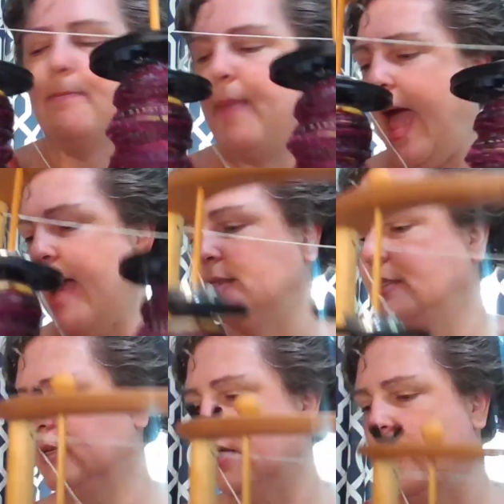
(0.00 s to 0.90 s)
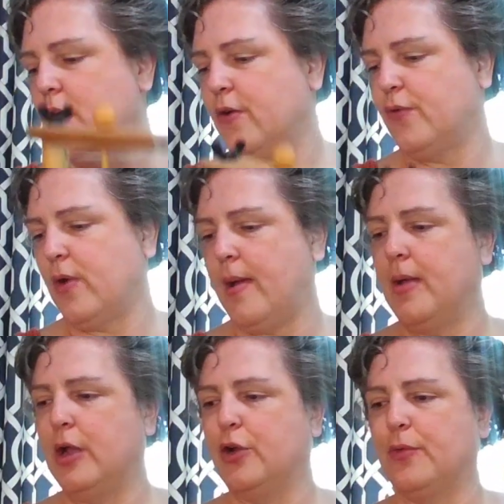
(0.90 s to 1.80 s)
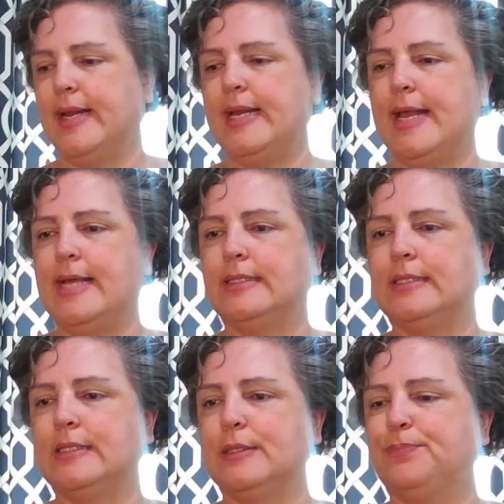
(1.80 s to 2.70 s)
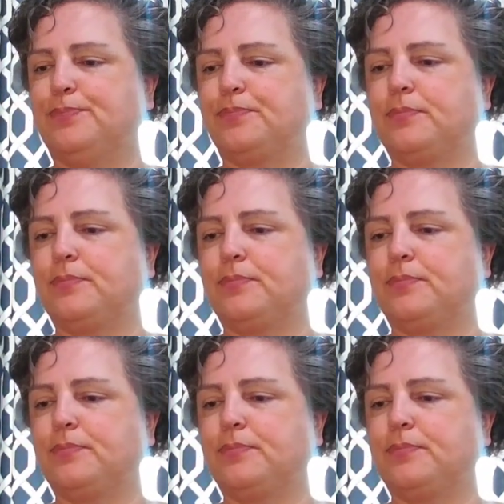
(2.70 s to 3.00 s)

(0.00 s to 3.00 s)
a bat from Gritty Knits.